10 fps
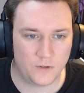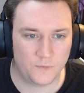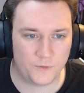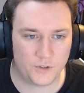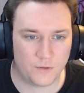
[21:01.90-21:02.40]

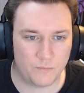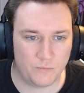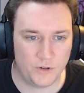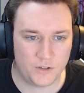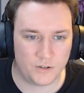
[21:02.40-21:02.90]
For some
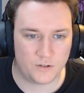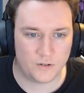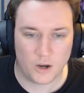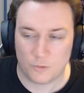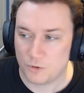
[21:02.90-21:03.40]
reason,
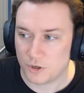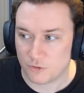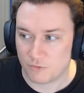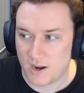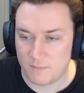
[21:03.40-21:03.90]
I want to
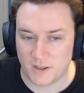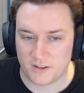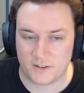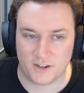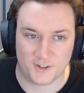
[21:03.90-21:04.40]
grab that
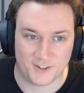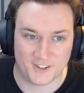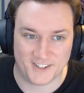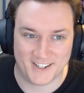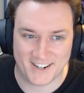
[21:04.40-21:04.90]
thing. Oh
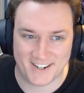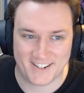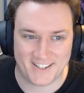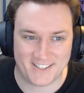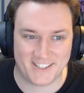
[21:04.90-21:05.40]
no,
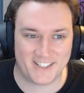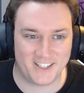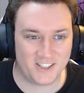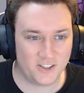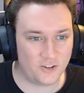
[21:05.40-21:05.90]
it just
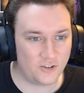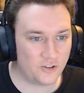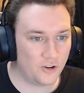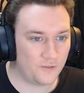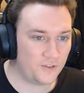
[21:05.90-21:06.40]
looks so
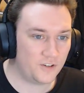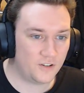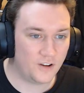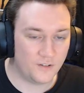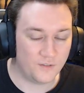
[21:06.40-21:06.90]
soft
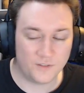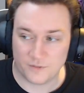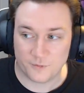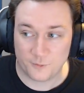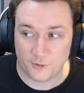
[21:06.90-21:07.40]
and
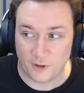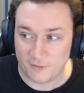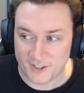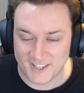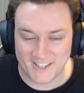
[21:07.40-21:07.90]

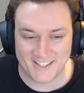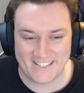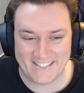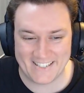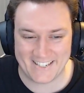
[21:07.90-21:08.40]
fluffy.
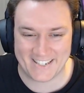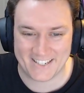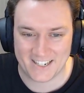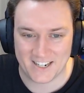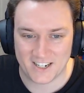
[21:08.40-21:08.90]

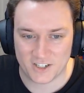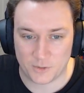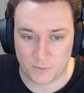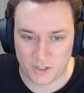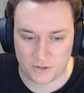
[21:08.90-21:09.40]

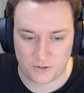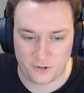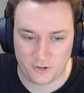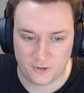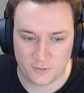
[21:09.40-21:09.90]

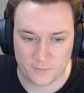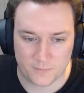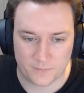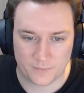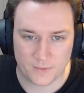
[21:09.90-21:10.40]
Shibisu.
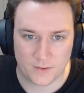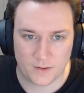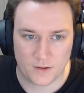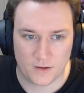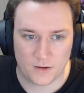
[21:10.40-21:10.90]

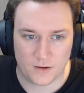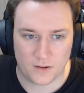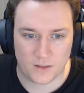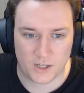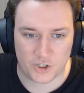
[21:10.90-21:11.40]

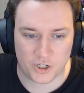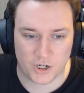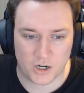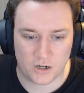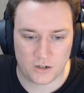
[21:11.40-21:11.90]
And then
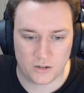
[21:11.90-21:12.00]
Char.